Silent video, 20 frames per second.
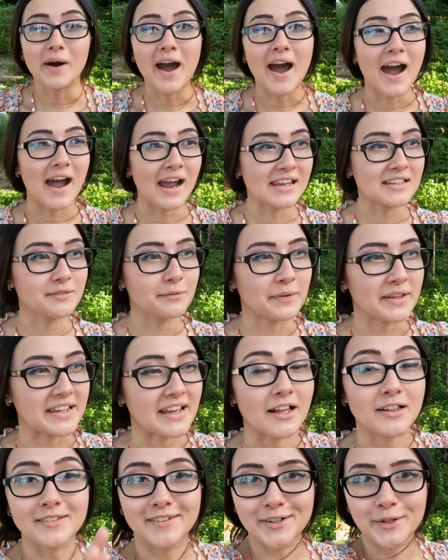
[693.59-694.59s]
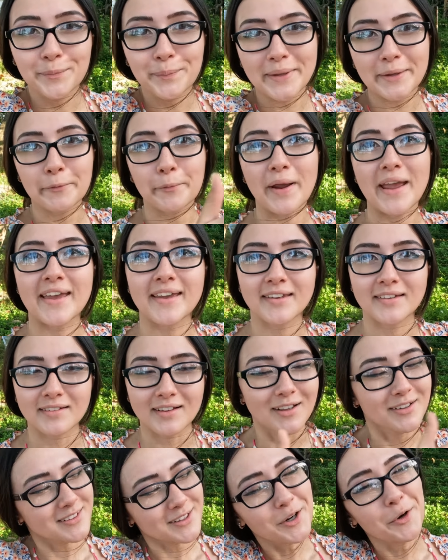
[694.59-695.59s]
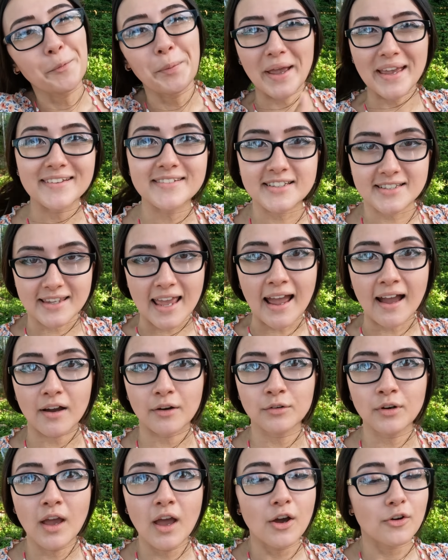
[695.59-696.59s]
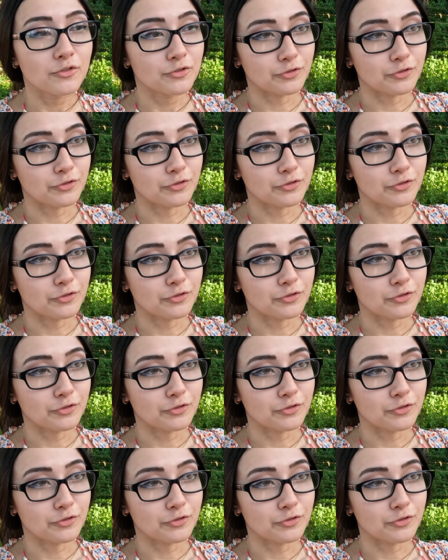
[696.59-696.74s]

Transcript: Behind me, a little ways down